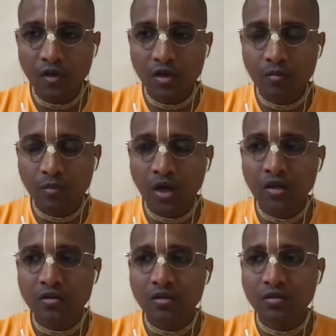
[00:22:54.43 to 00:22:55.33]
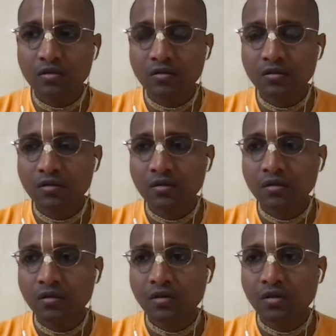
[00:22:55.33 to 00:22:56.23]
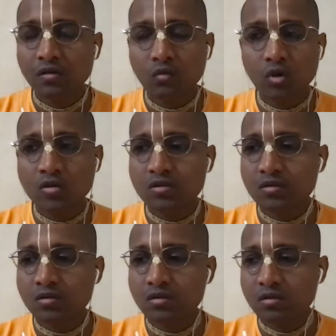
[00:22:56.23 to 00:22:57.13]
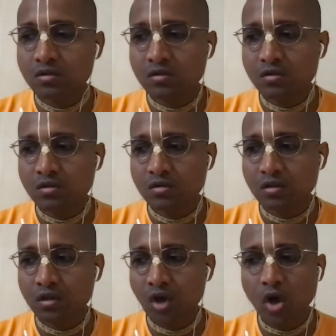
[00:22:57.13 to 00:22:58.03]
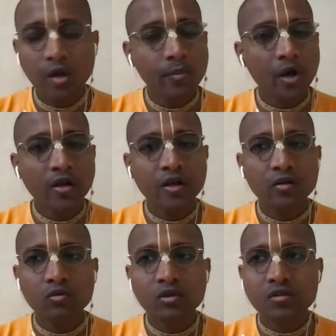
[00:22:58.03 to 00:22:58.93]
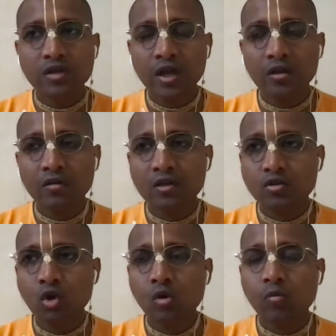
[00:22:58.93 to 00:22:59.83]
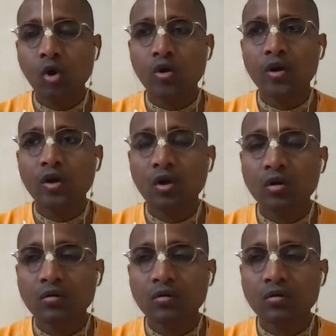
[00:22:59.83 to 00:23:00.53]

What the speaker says: Bharat was not a party to this whole plot at all.